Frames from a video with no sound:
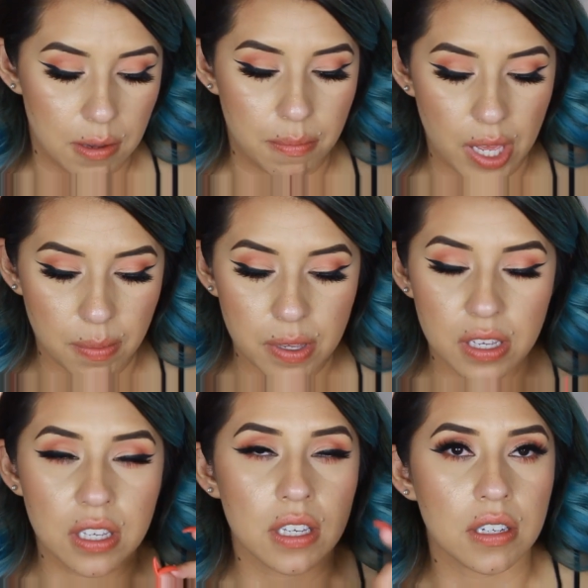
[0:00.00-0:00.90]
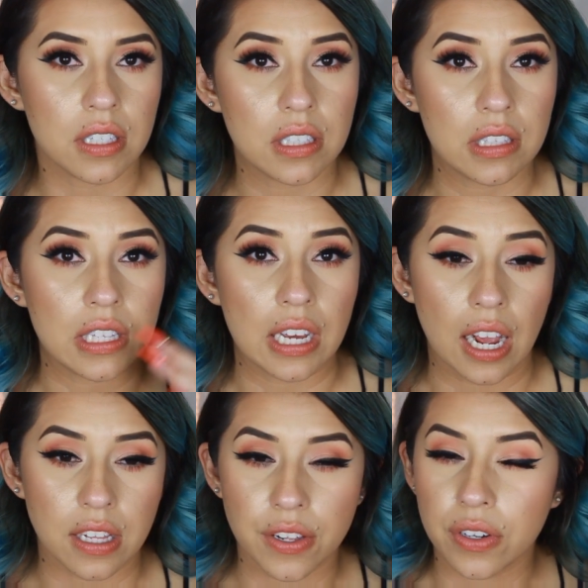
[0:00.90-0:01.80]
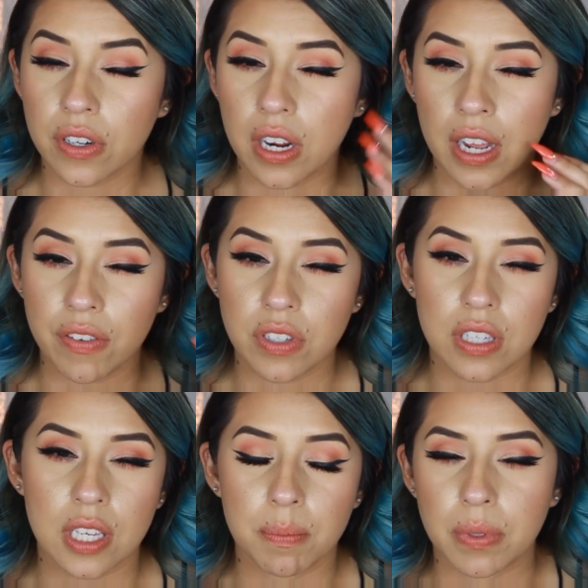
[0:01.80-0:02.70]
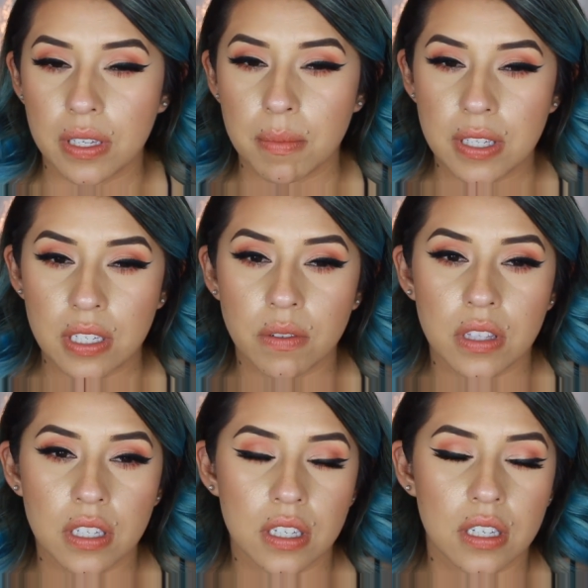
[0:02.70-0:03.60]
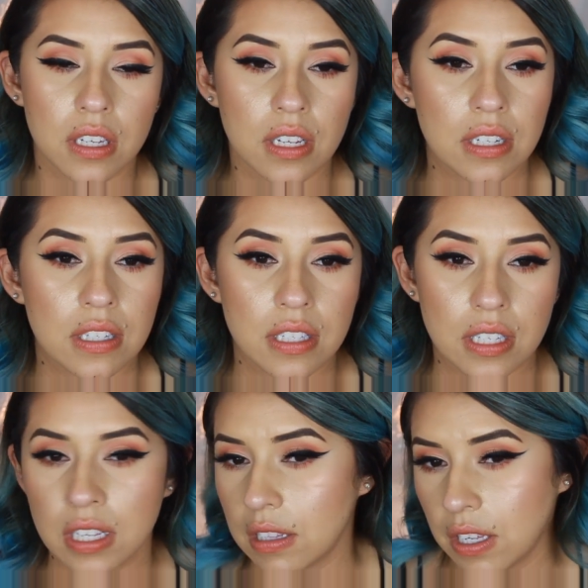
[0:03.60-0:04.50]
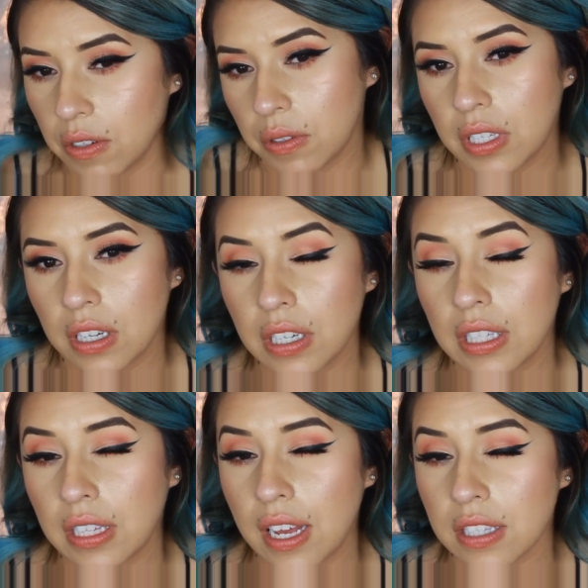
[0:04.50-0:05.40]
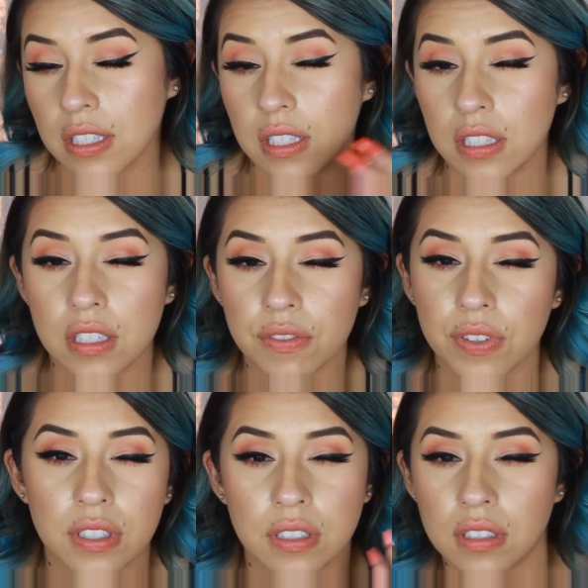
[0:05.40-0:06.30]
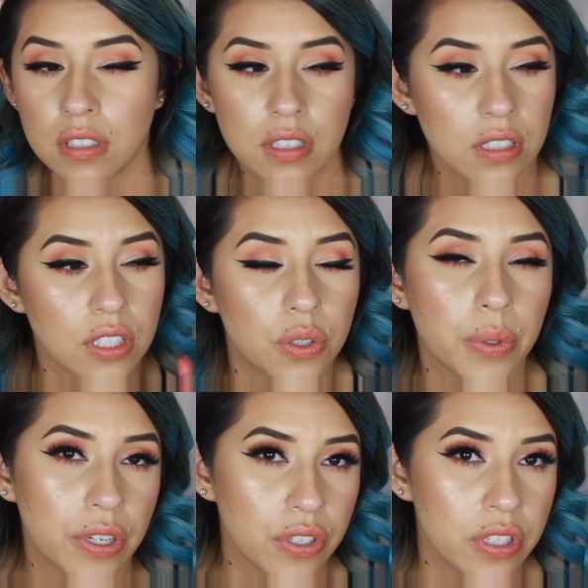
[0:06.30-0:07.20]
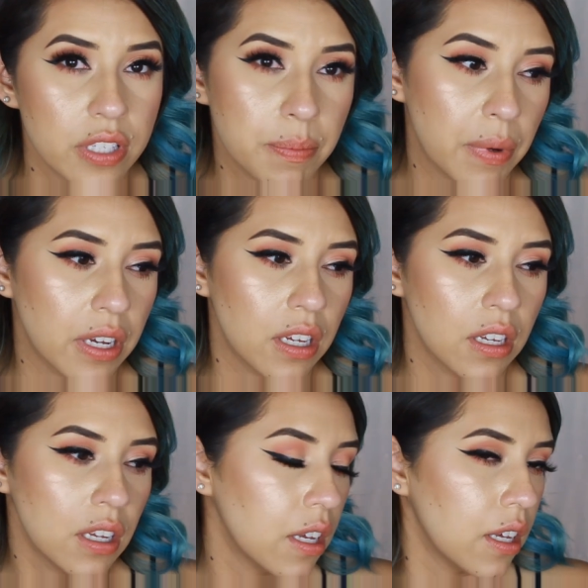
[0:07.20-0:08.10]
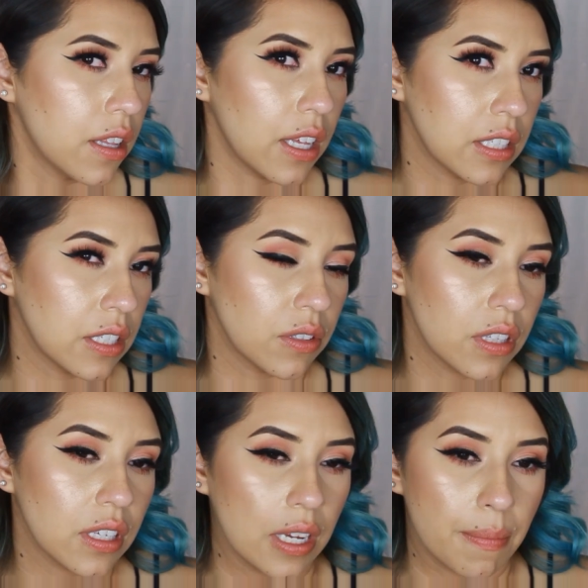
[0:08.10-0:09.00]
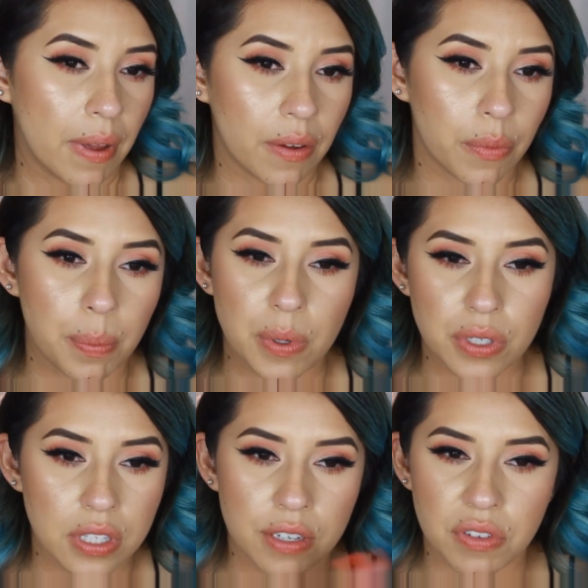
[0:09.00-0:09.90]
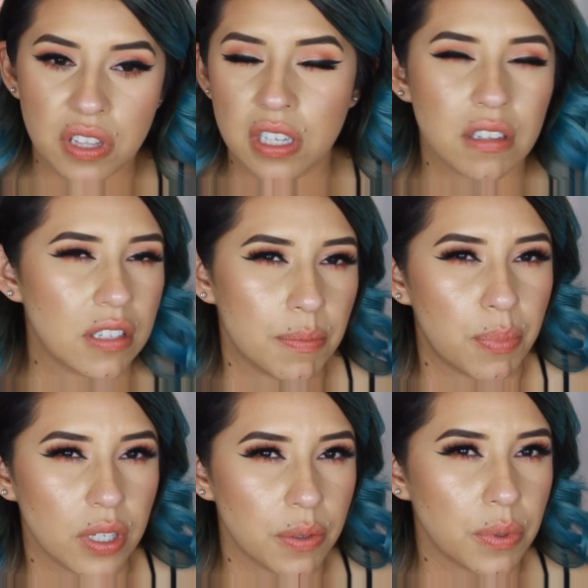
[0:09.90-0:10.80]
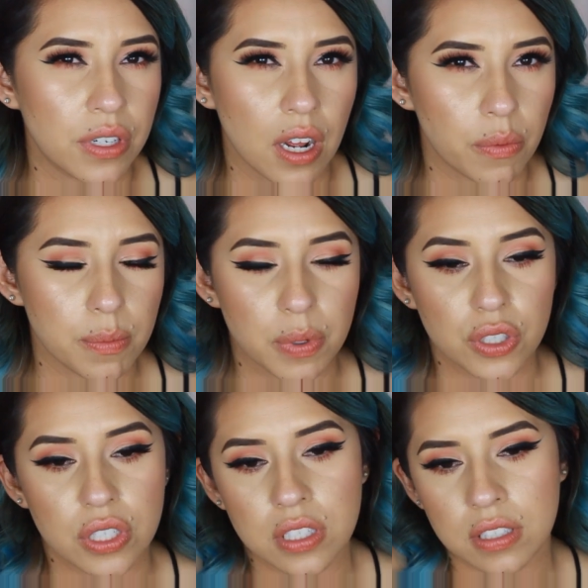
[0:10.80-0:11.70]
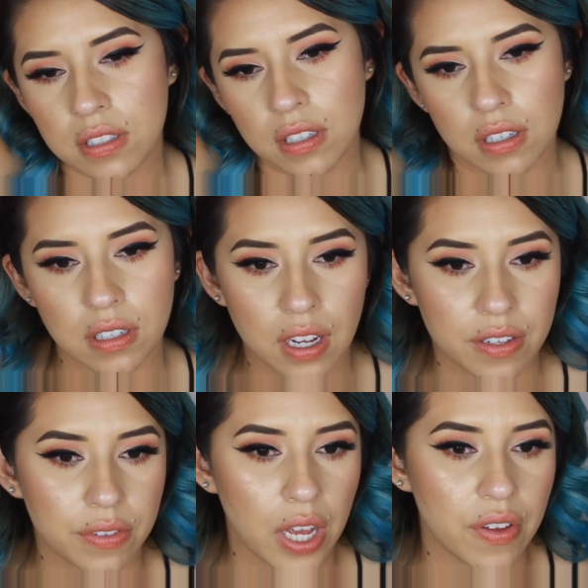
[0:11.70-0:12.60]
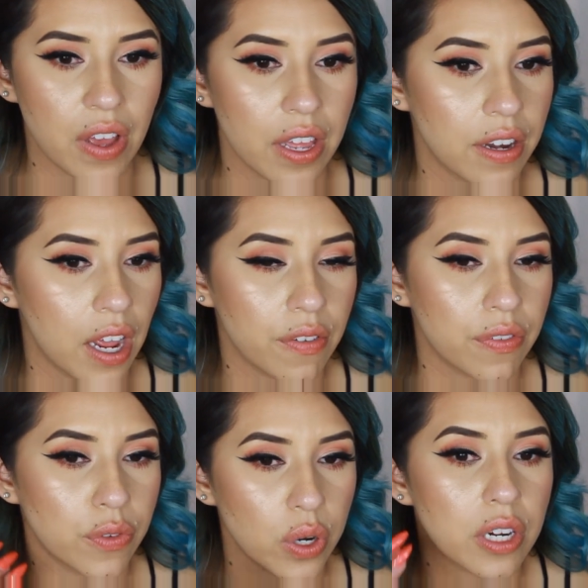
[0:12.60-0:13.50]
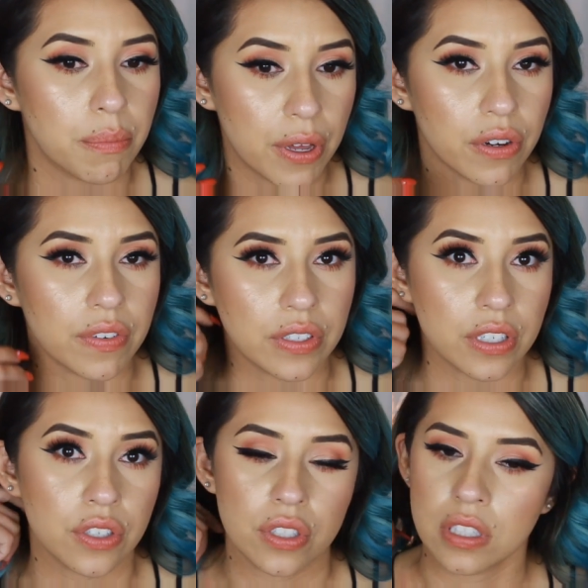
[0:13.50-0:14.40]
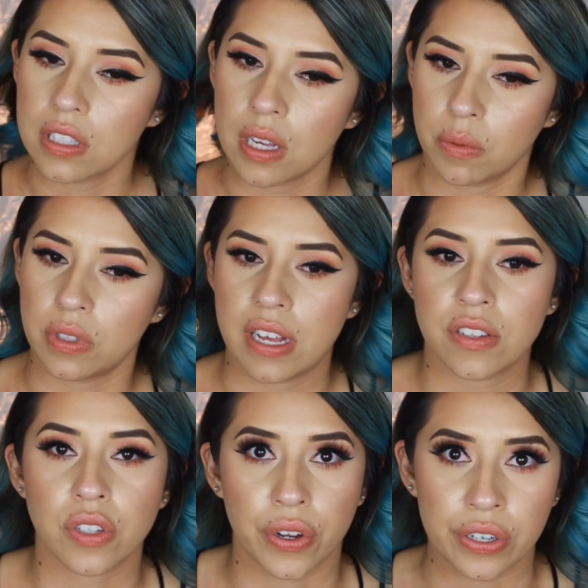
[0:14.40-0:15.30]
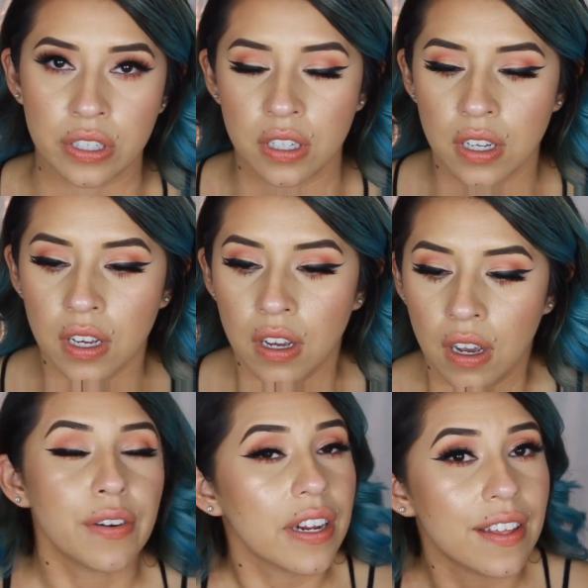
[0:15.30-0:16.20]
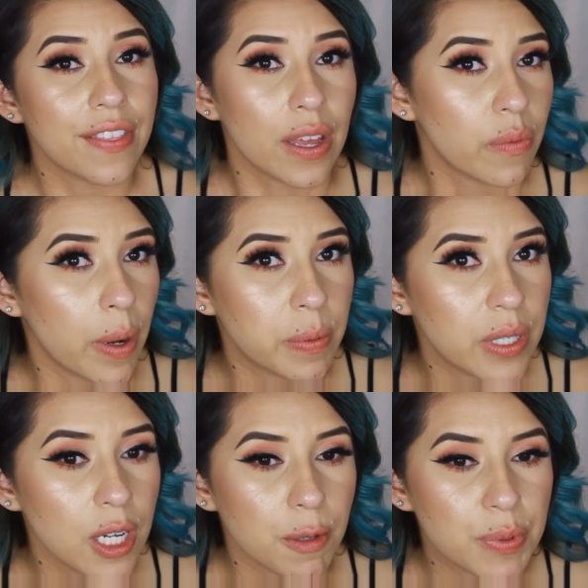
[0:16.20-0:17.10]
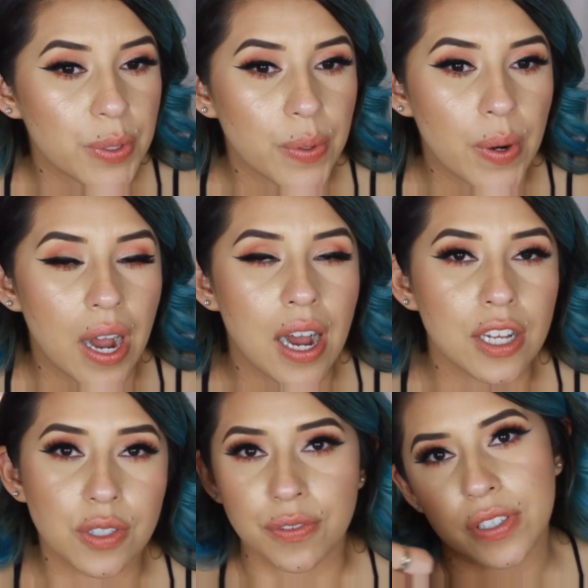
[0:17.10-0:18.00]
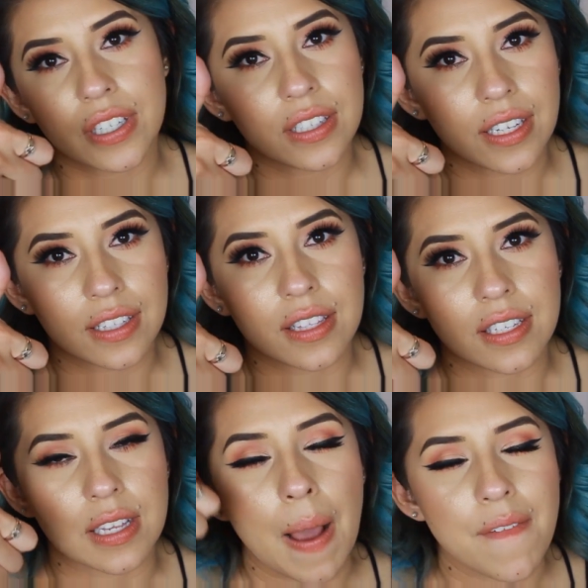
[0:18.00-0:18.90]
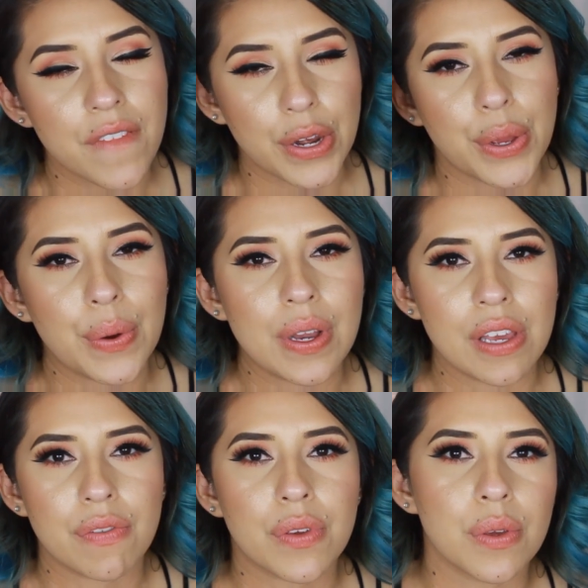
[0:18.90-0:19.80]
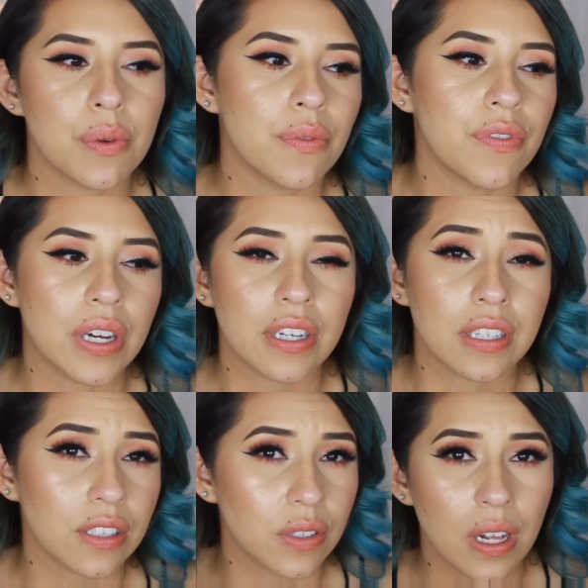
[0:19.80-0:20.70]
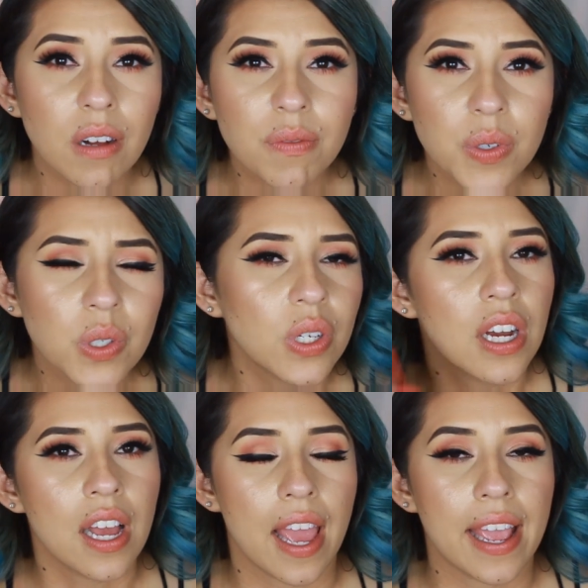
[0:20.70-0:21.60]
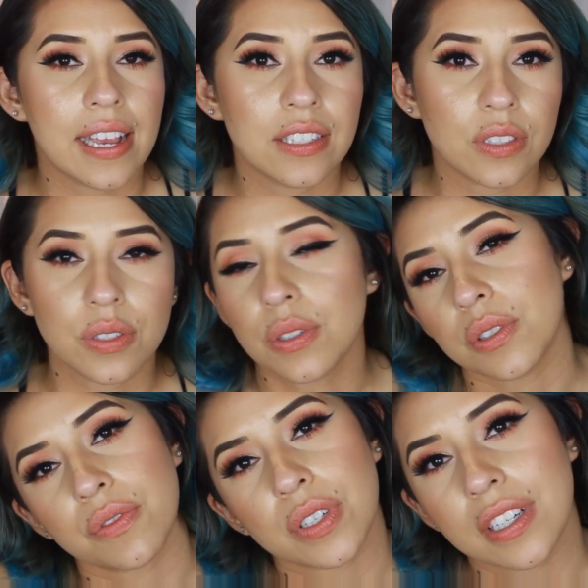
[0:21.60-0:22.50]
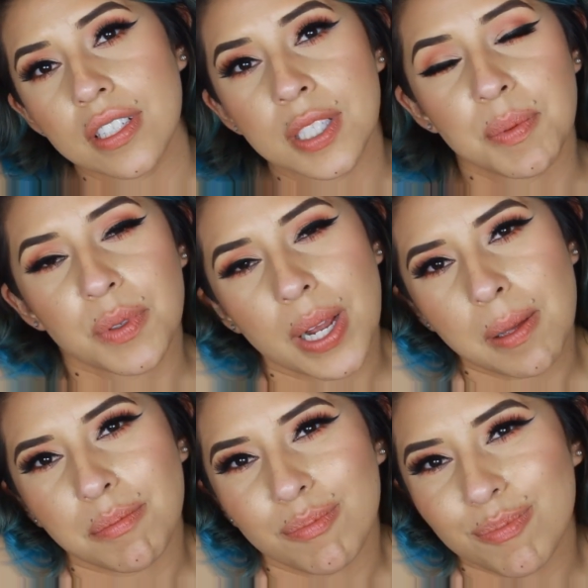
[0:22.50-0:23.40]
Maybe the eyeliner, I have to keep like messing with it and, you know, see how it lasts in different situations, but that's the only thing I might repurchase. Everything else I probably would not repurchase. I've tried better foundations that will last longer. All right, and that wraps it up. So don't forget to like this video if you found it a little helpful, and also don't forget to subscribe.